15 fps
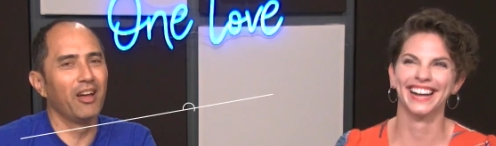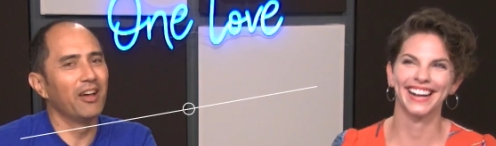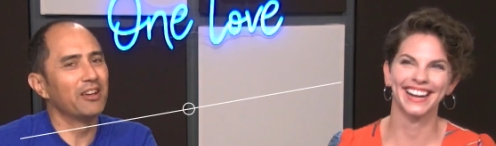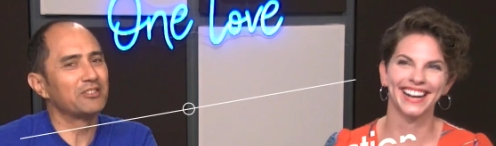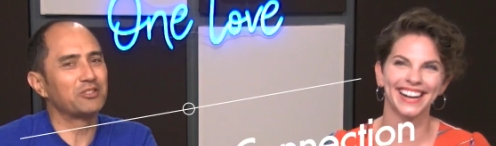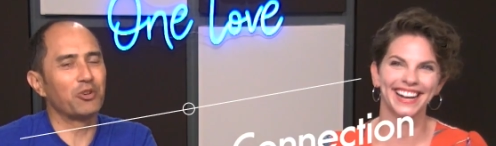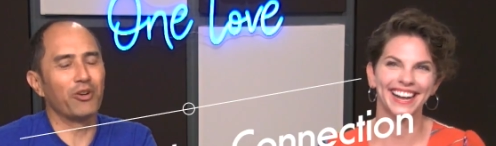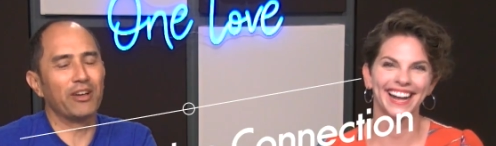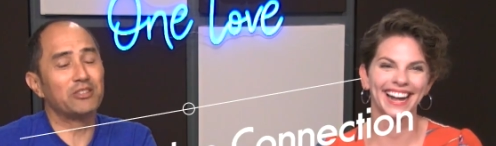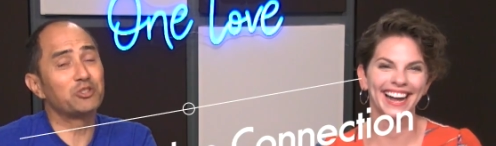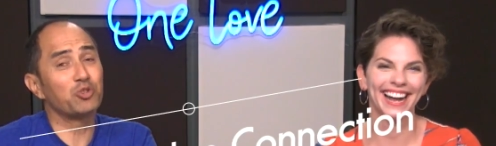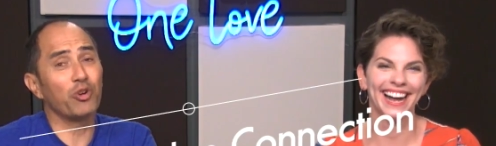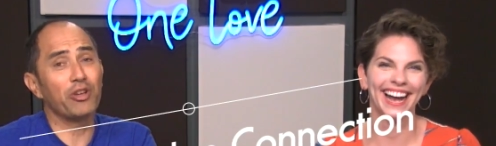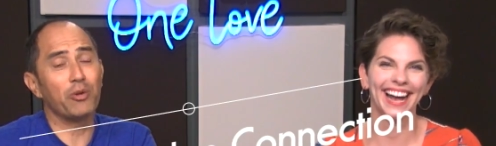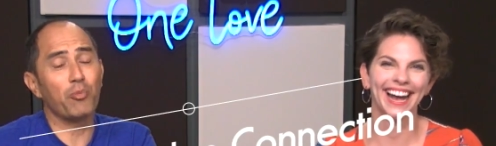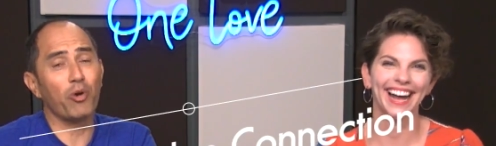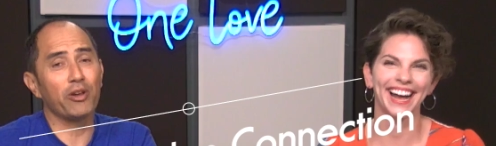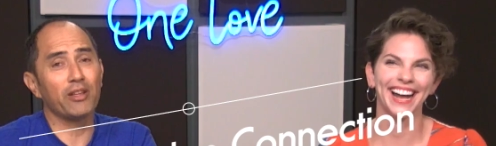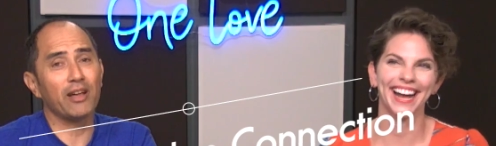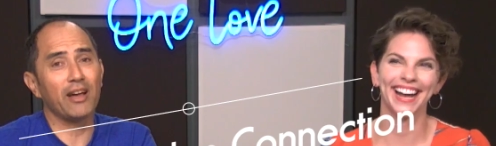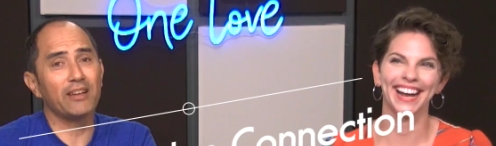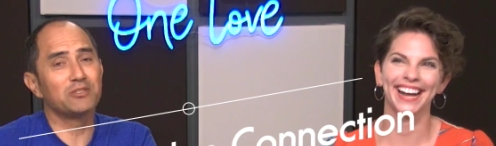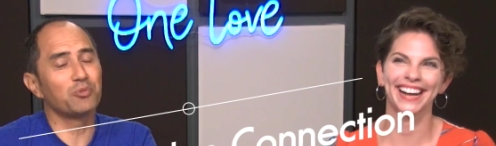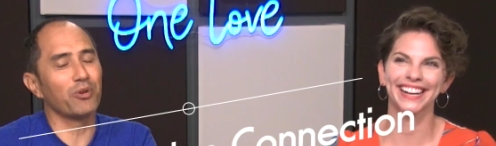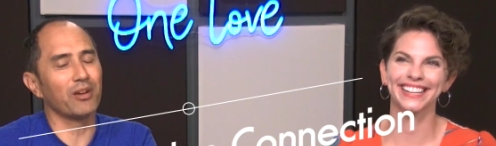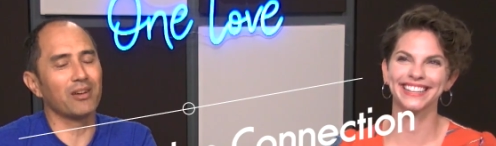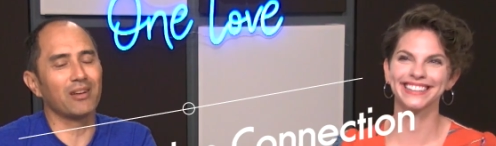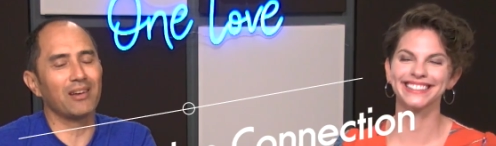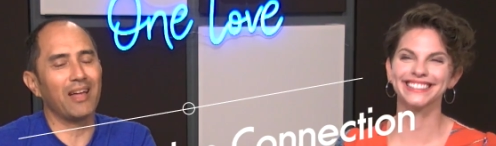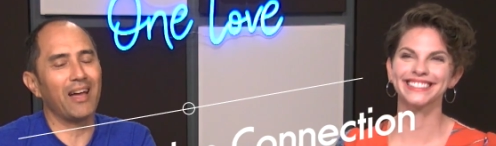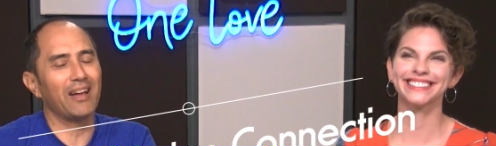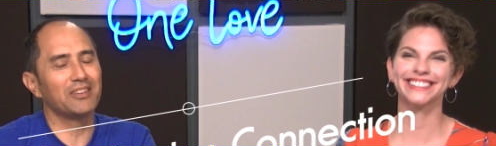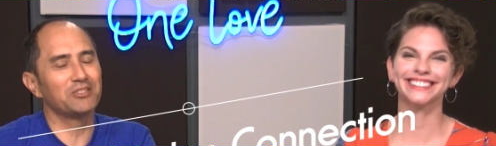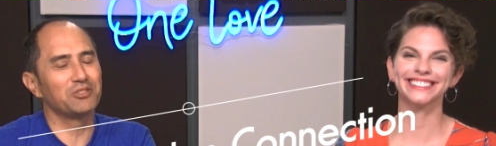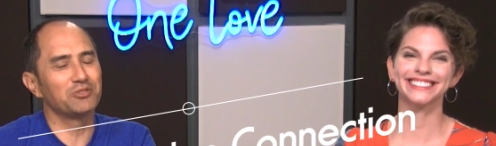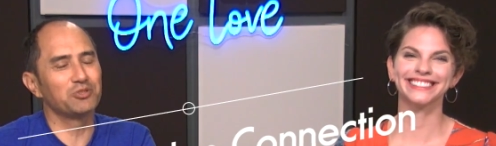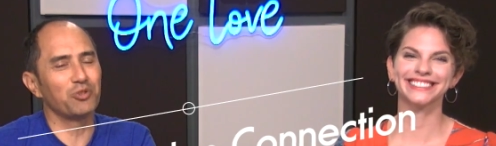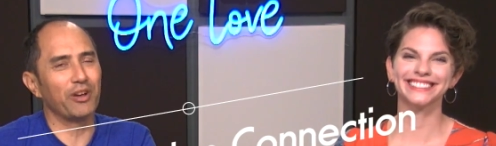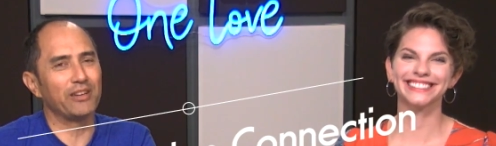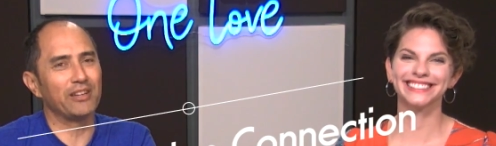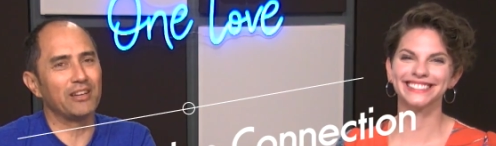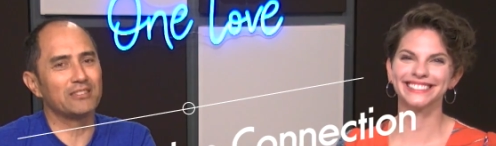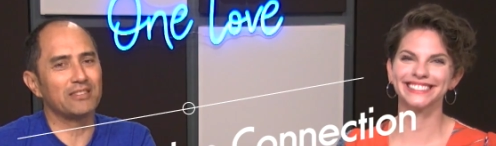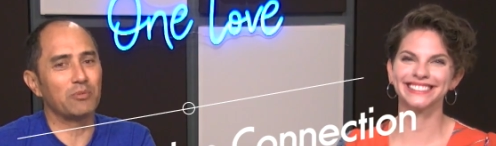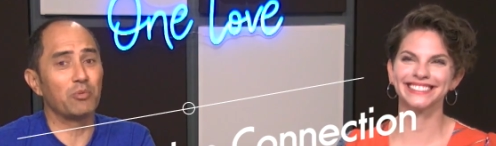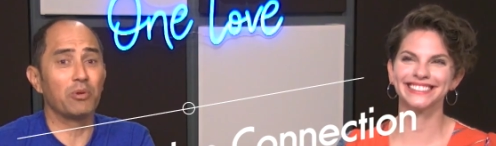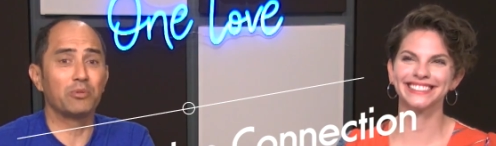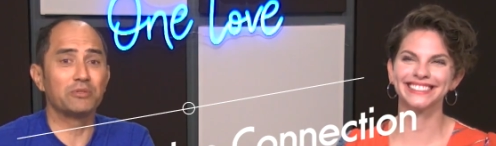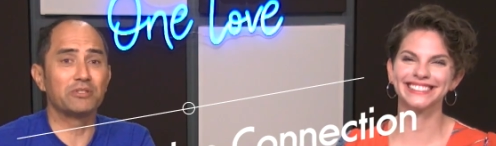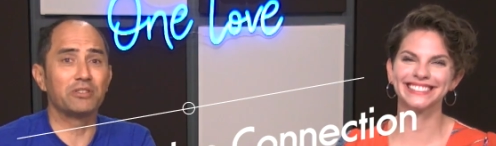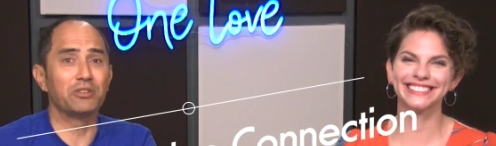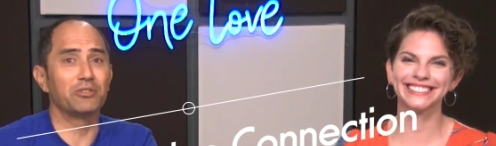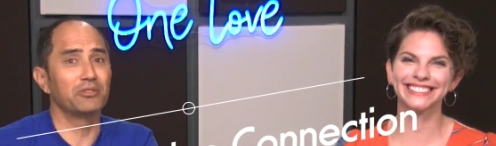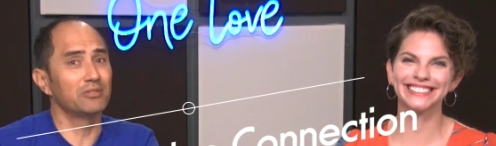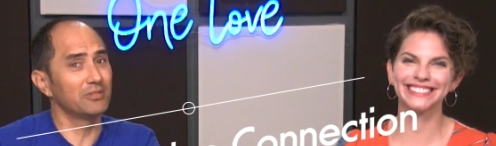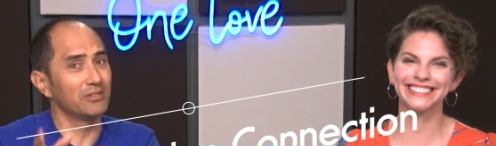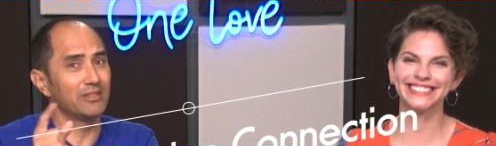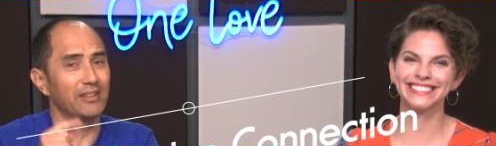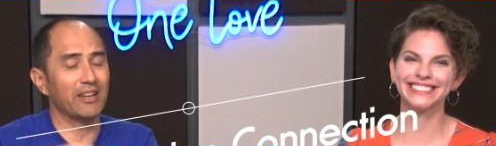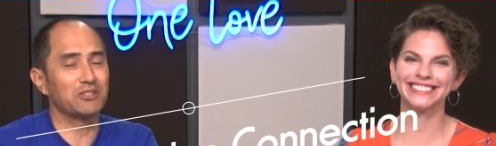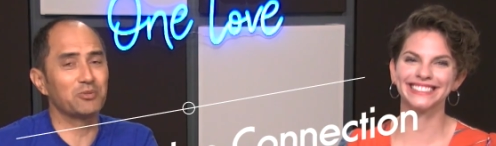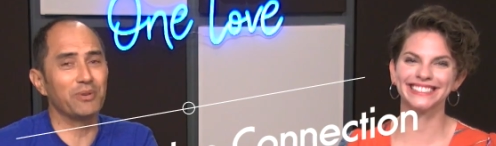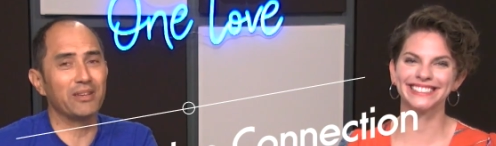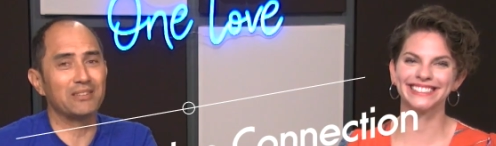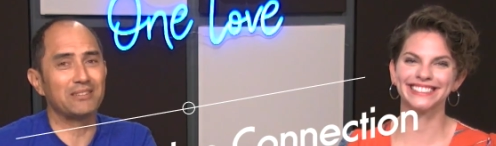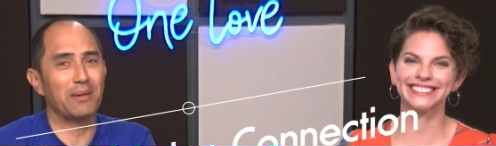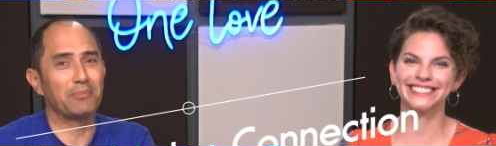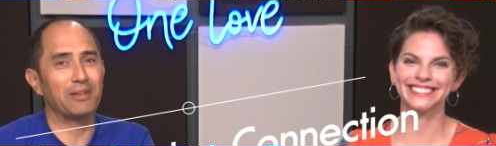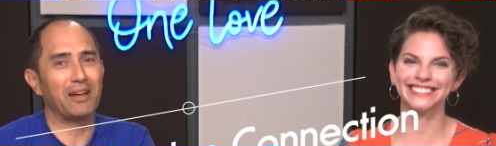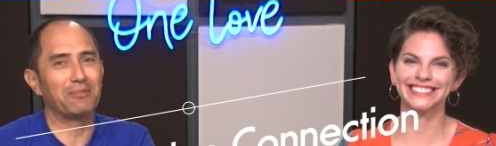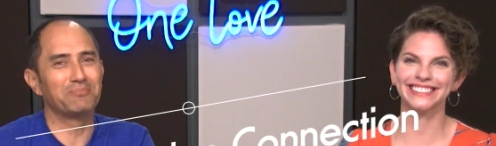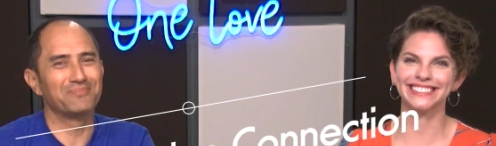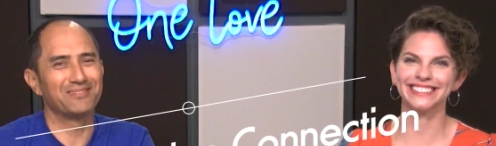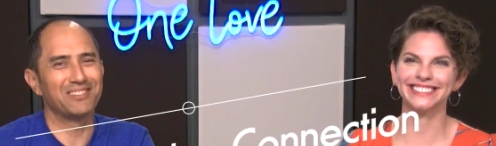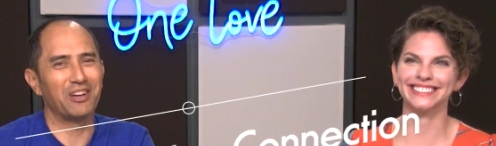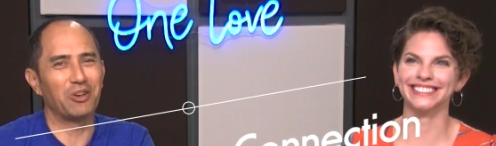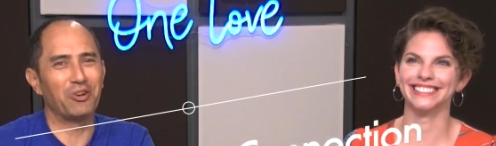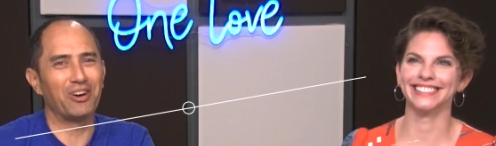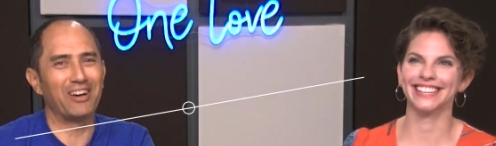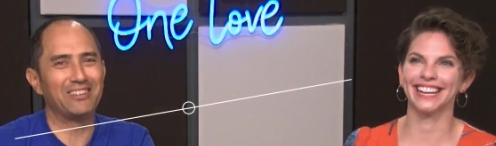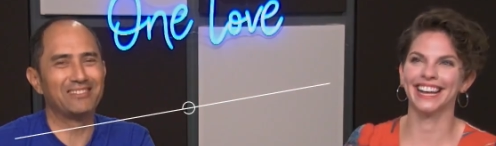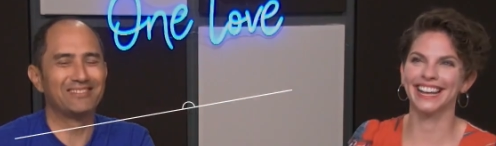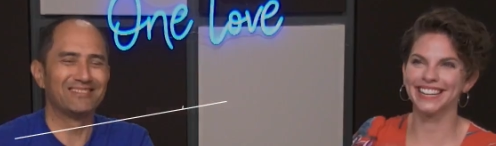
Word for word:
Speaker 1: So enjoy your morning, guys. We're glad you joined us, and we will see you next week, same time. Aloha.